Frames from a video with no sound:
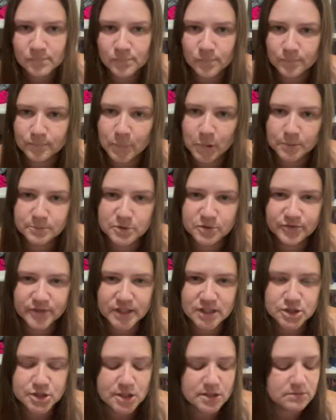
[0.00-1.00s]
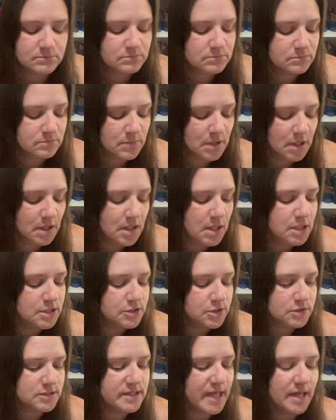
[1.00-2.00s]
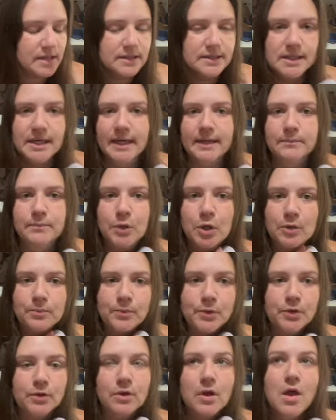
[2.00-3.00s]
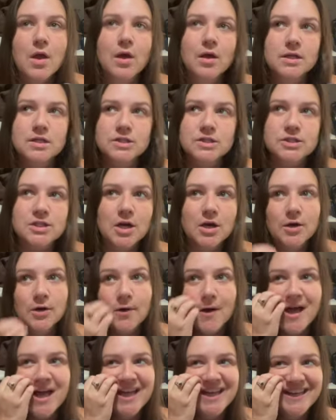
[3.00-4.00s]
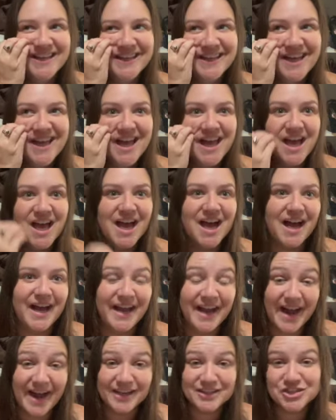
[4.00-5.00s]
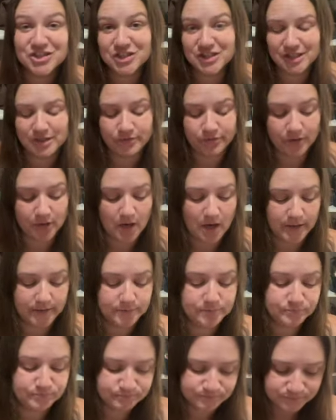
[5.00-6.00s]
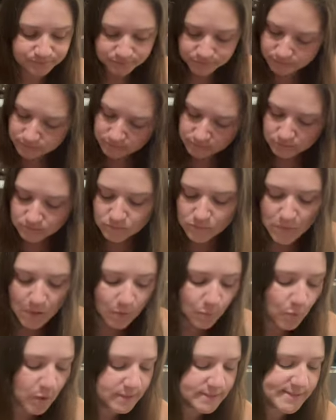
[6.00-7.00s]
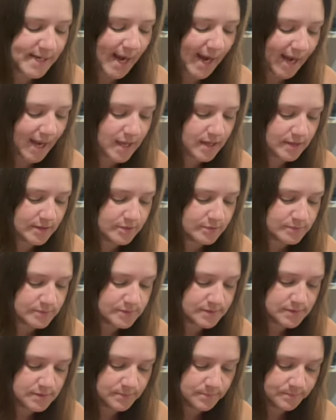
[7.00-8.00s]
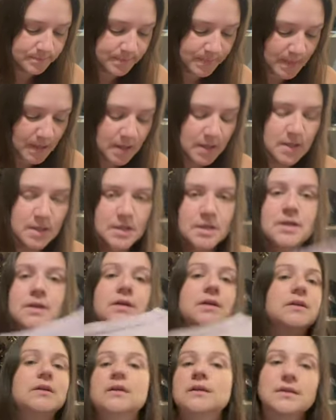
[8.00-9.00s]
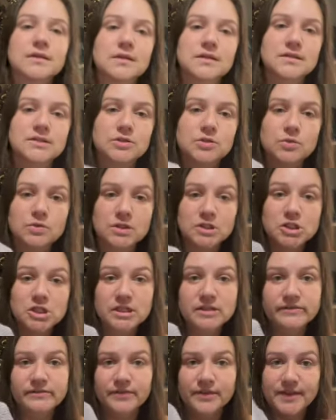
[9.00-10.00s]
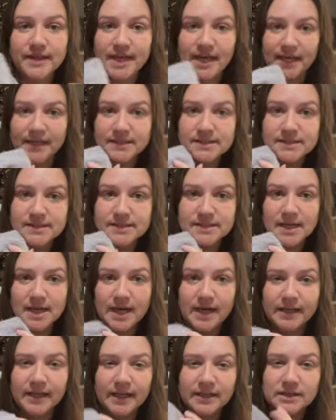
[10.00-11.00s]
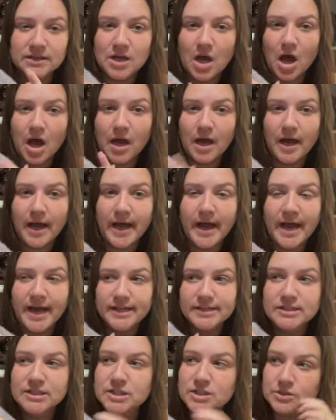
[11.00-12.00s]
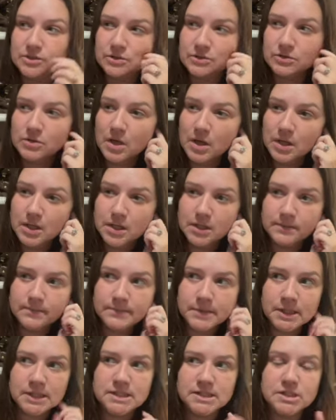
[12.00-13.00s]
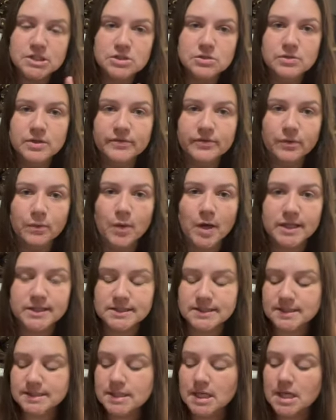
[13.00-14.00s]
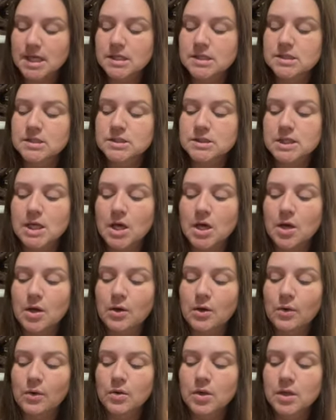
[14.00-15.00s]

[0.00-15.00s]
Purple Fiction? So it's that light purple. So I actually had forgotten what dye I used to achieve this, and I thought I had to mix two different ones. So